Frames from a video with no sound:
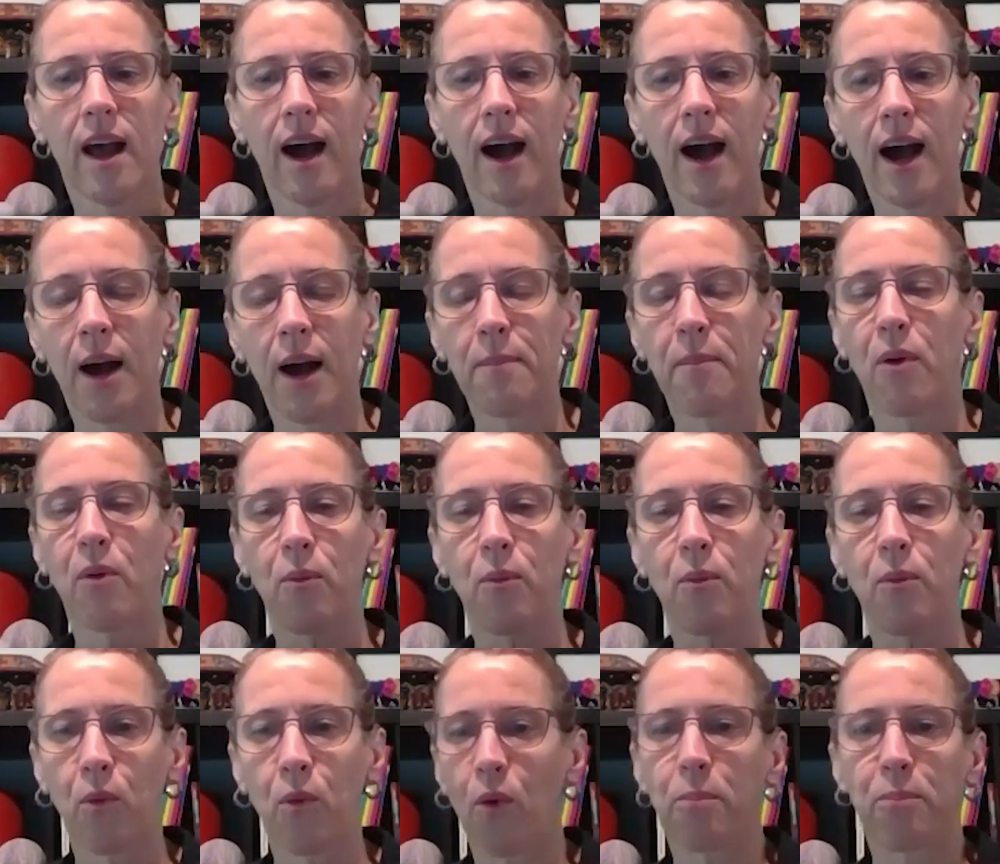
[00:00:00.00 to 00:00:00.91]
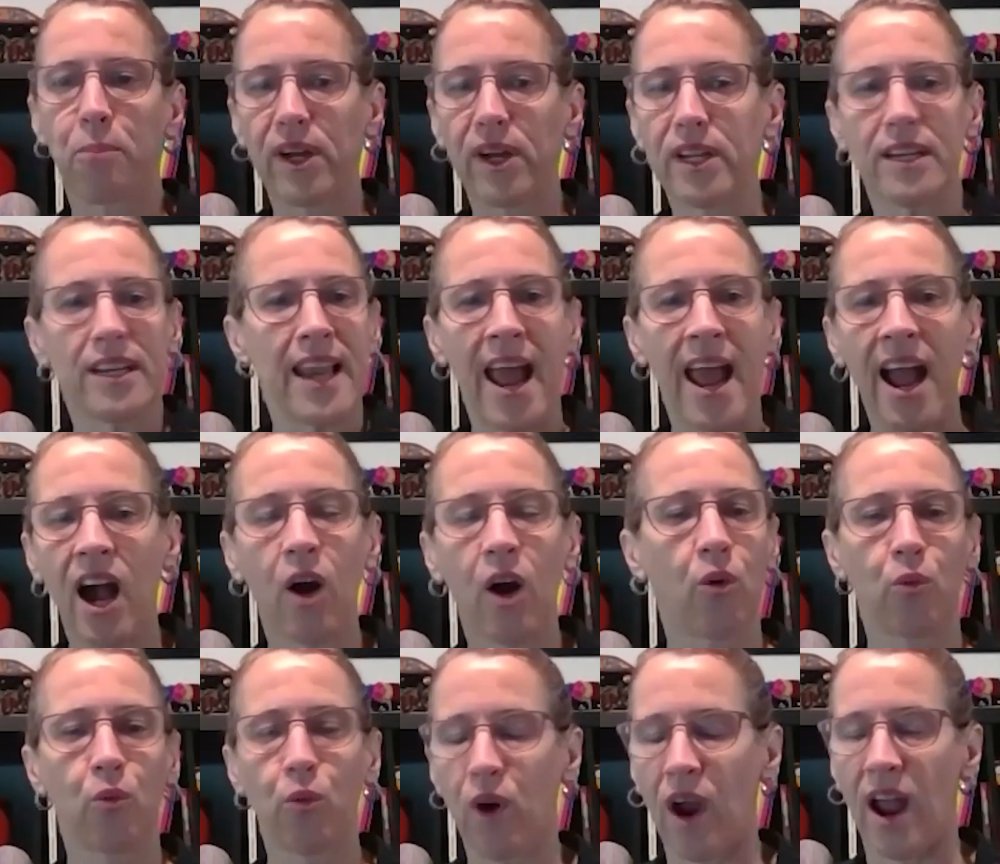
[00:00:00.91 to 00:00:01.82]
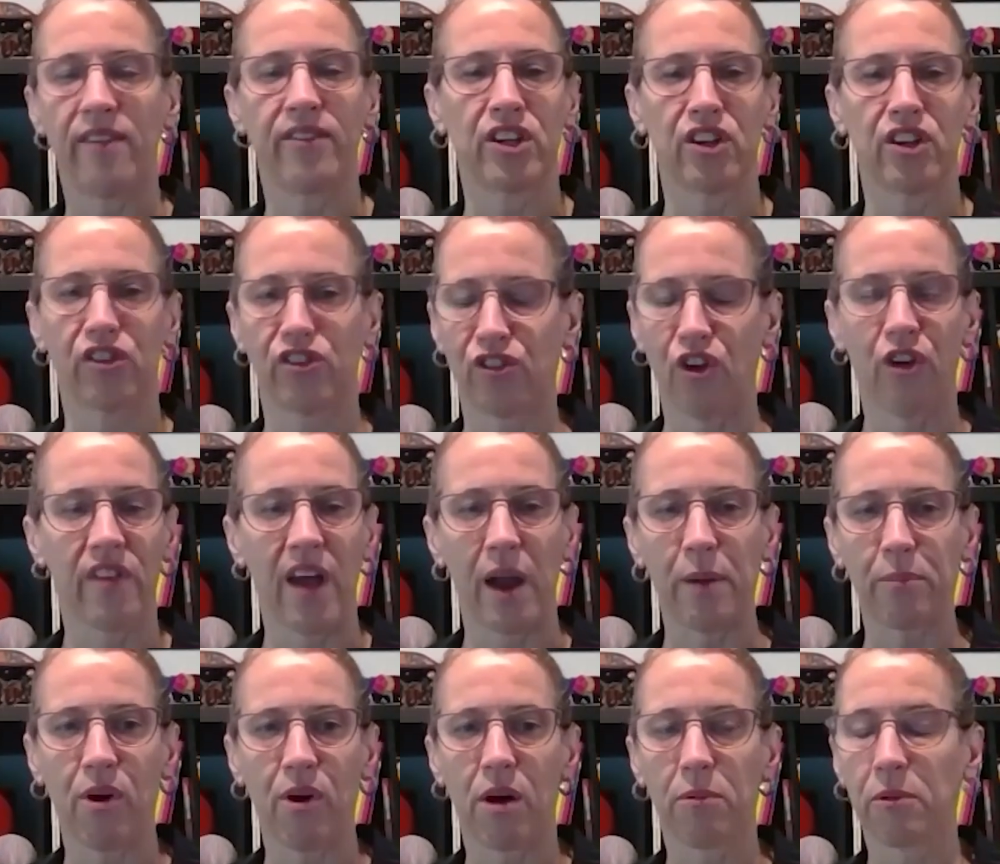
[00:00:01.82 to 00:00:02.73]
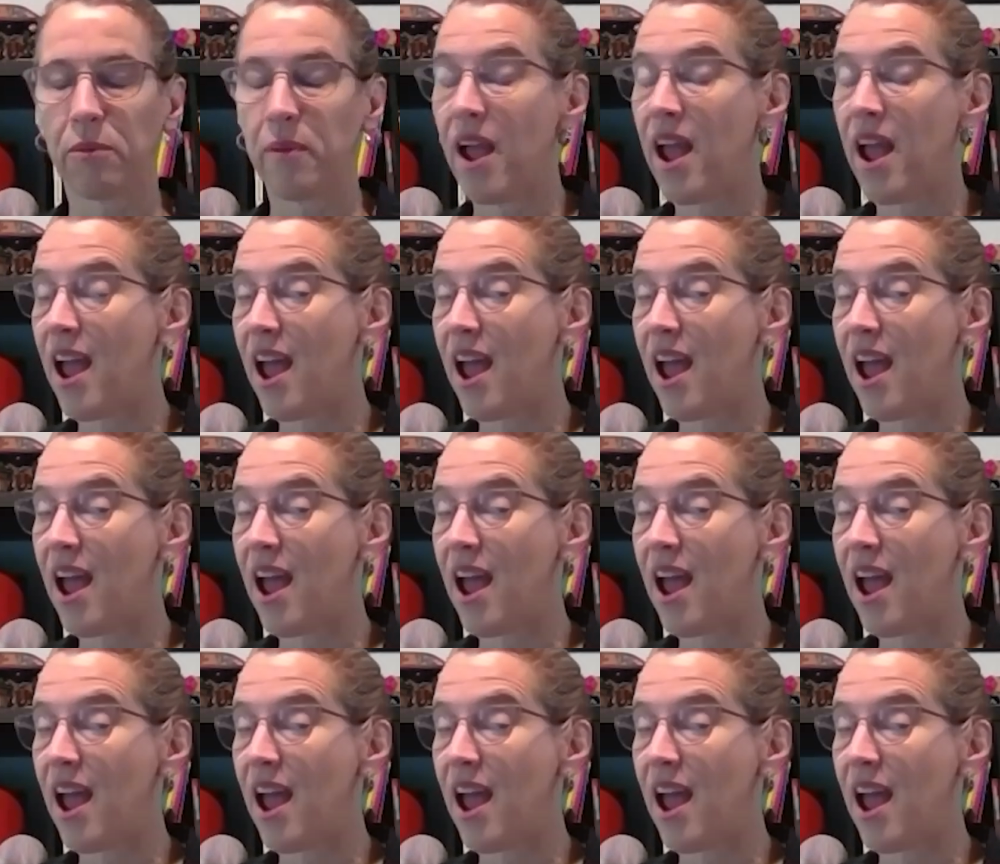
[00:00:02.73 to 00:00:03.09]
um, but now we're having to solve that problem